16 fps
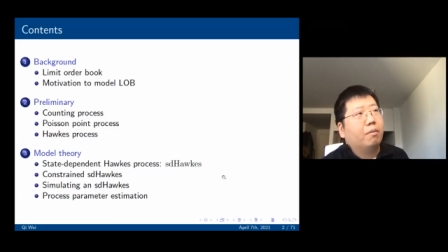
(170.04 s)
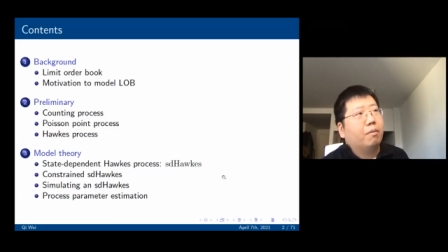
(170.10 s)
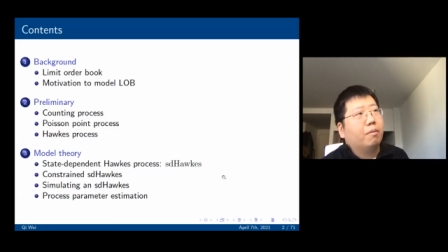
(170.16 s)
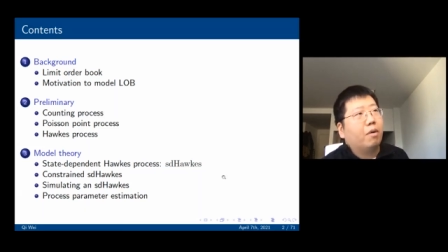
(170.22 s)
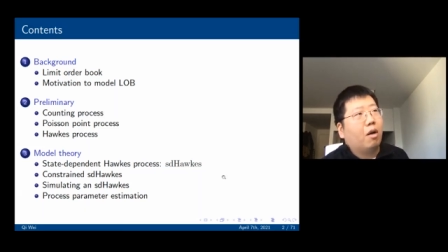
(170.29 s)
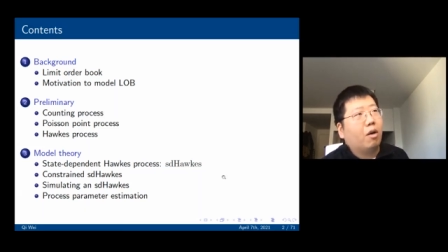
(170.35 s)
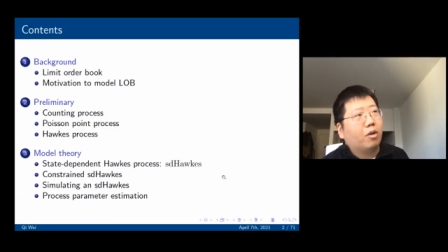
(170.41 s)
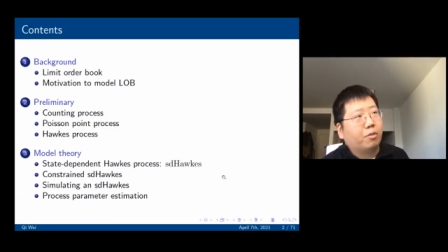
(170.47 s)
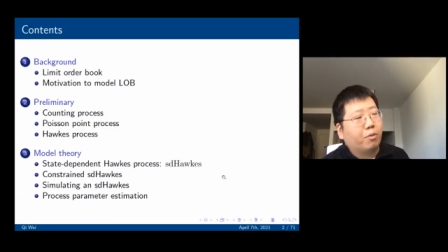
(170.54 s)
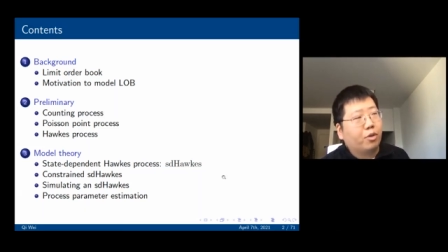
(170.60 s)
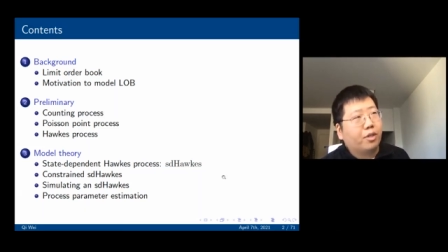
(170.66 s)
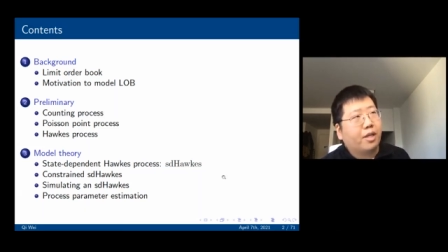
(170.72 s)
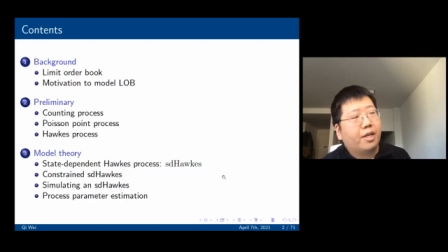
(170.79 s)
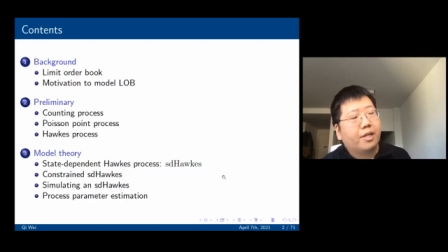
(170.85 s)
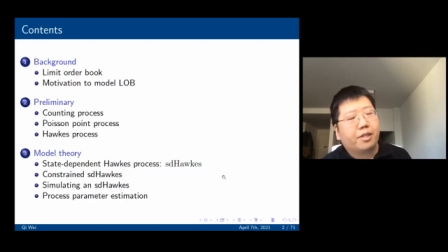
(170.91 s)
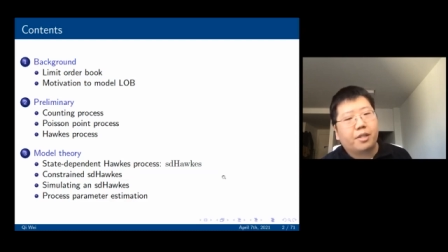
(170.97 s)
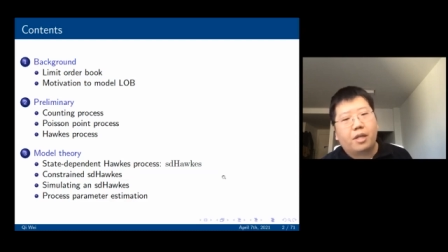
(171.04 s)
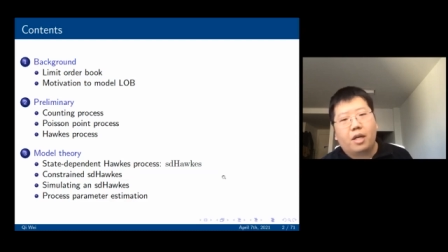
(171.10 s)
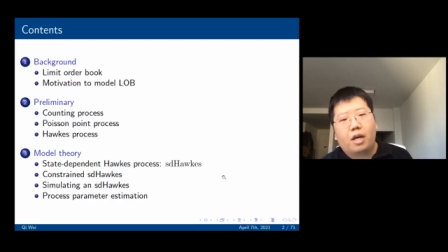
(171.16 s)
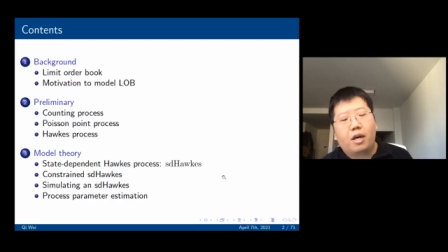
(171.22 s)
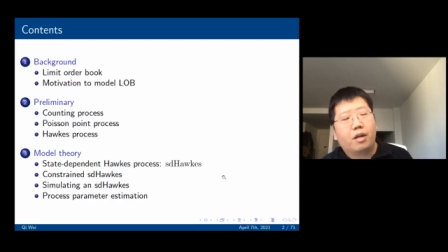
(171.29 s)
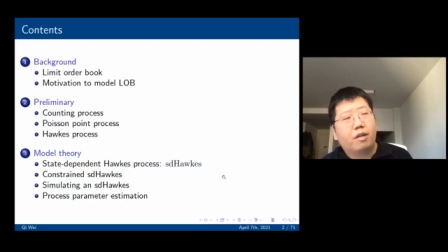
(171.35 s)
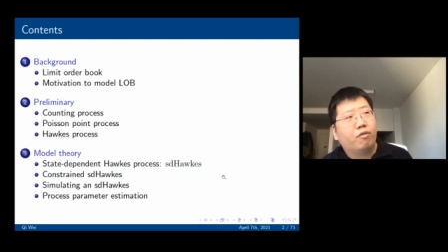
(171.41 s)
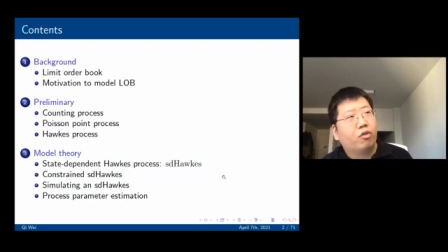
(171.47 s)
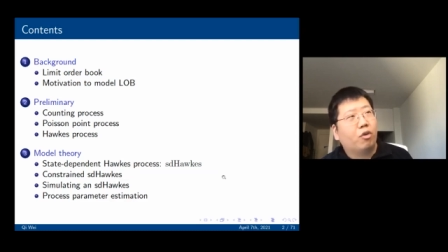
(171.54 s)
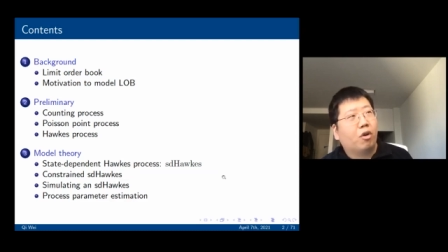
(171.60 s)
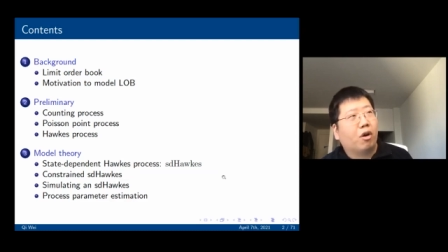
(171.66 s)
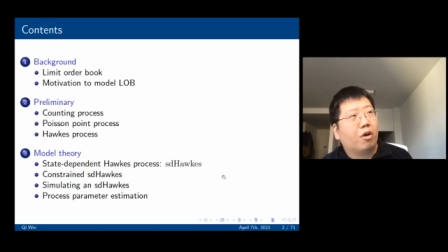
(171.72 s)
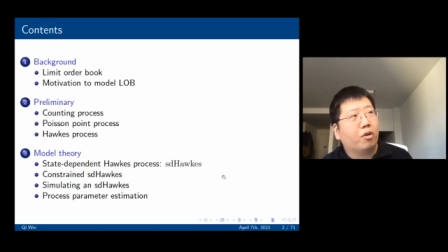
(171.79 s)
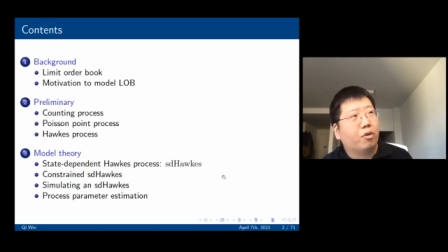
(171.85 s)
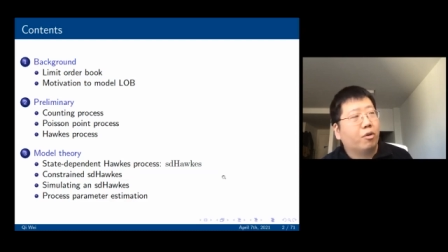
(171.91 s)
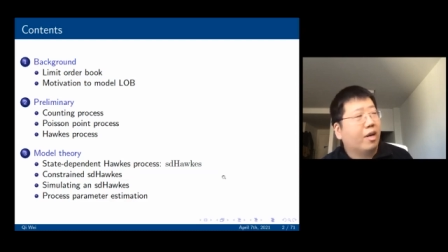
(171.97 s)
Hawkes process. If
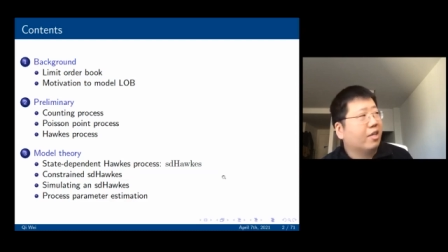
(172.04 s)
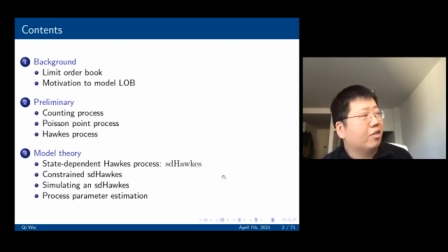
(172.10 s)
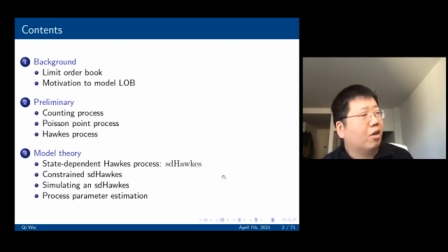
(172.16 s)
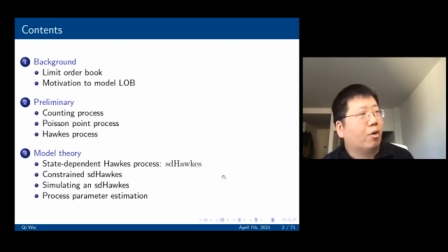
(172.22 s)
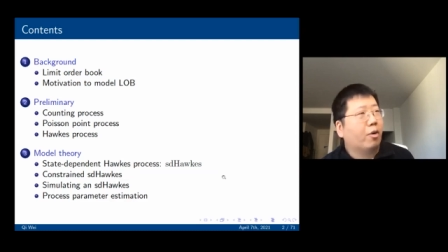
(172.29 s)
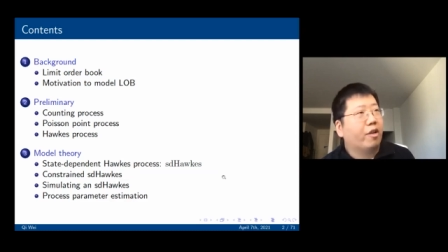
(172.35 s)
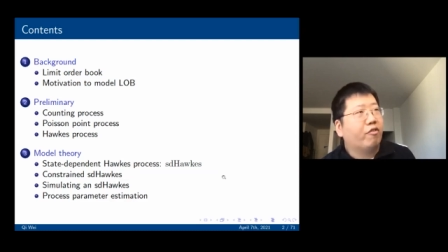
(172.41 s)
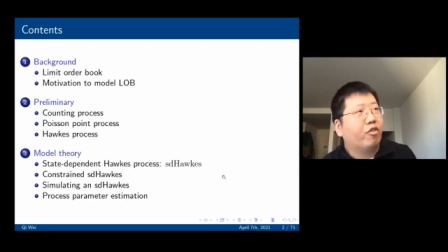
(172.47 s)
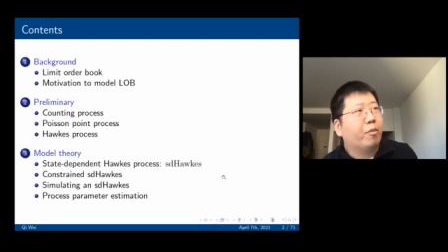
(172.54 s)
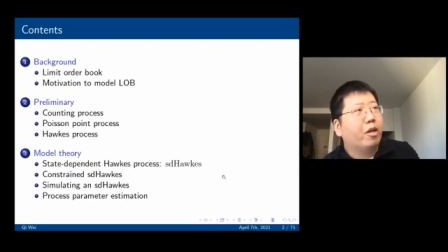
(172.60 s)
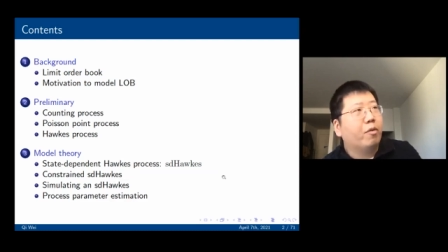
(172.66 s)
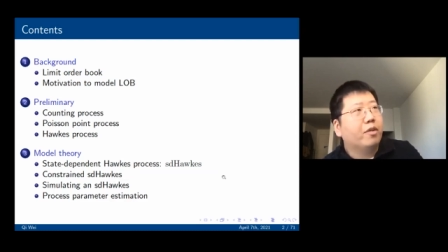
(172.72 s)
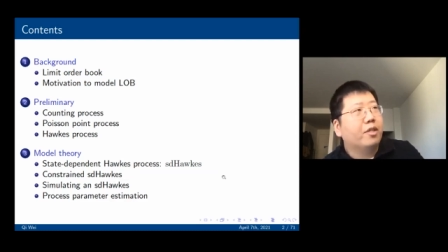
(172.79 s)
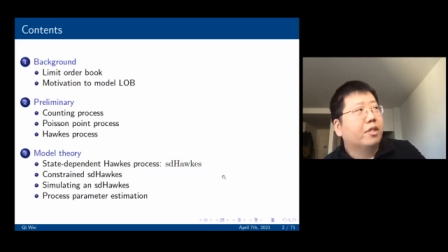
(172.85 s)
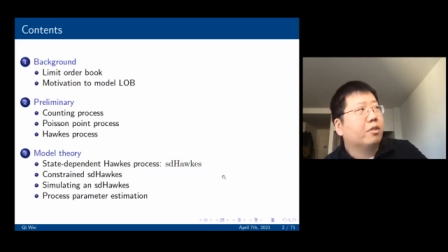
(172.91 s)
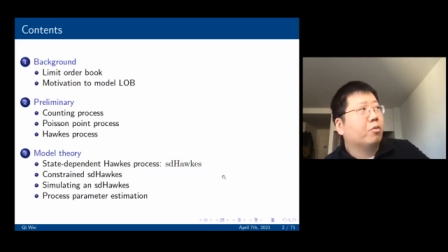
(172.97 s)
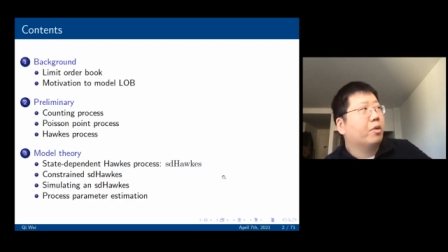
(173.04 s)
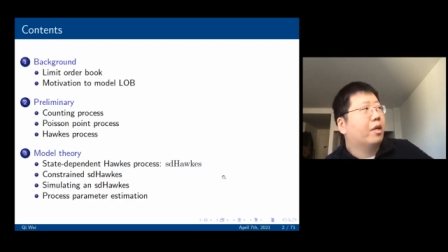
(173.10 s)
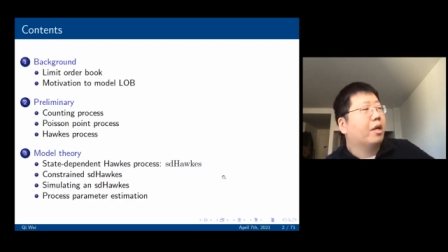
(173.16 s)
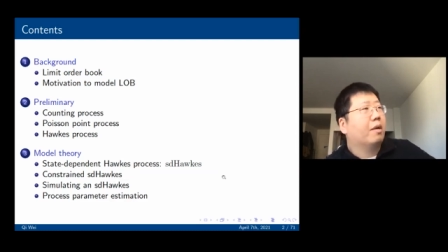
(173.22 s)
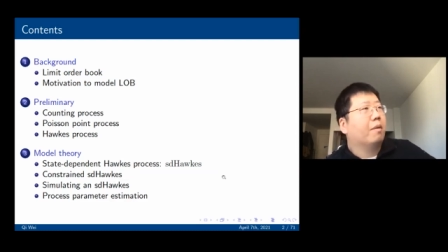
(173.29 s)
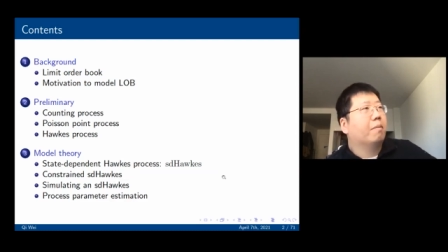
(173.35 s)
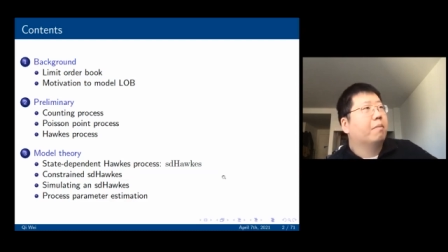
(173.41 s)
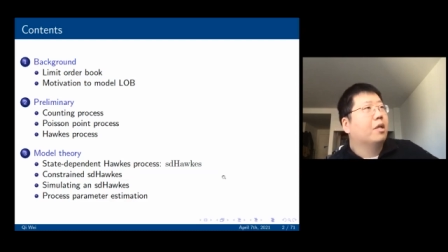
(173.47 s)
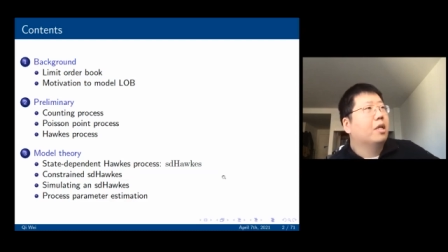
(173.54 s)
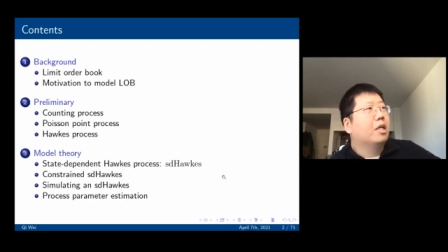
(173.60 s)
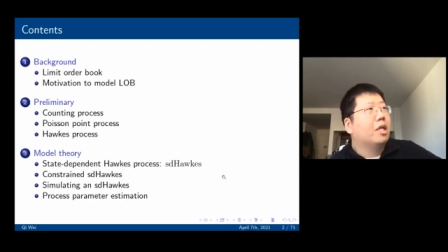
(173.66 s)
you guys are already familiar with this, we can